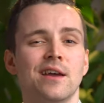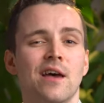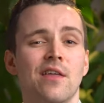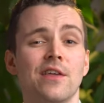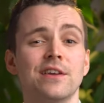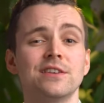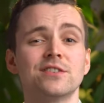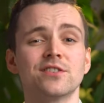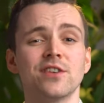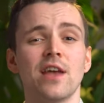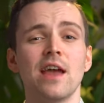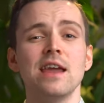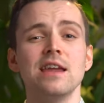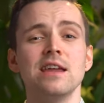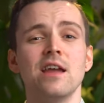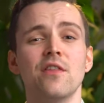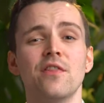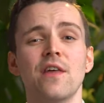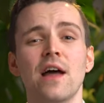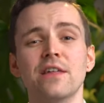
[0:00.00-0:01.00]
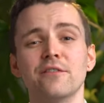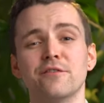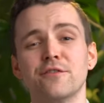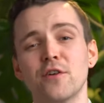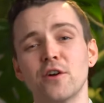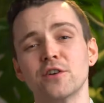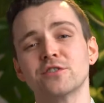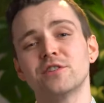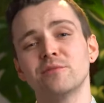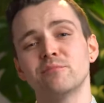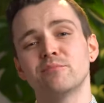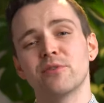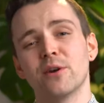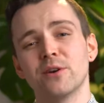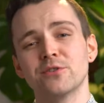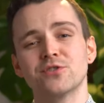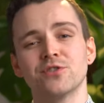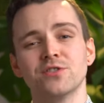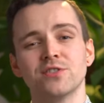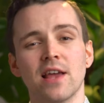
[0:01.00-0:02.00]
They say that first
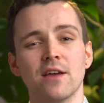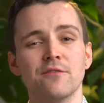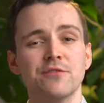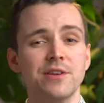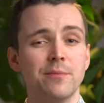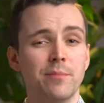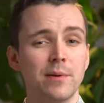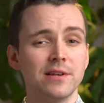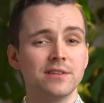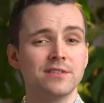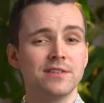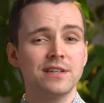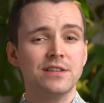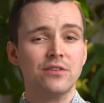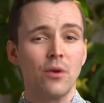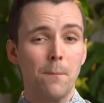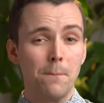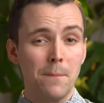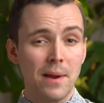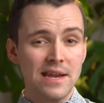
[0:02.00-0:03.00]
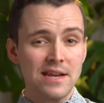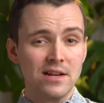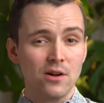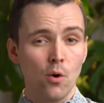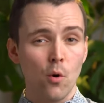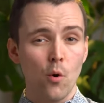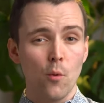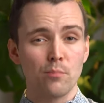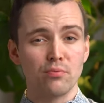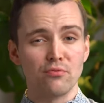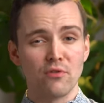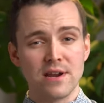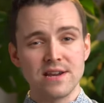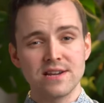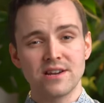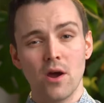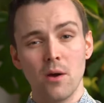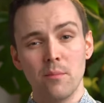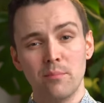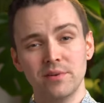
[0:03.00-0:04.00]
impressions have the ability to make or
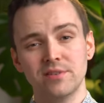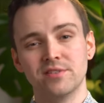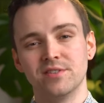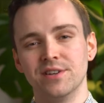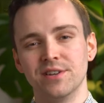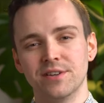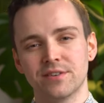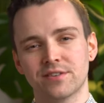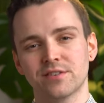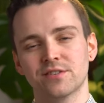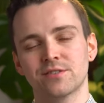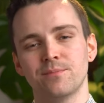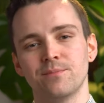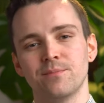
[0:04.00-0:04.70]
break a business.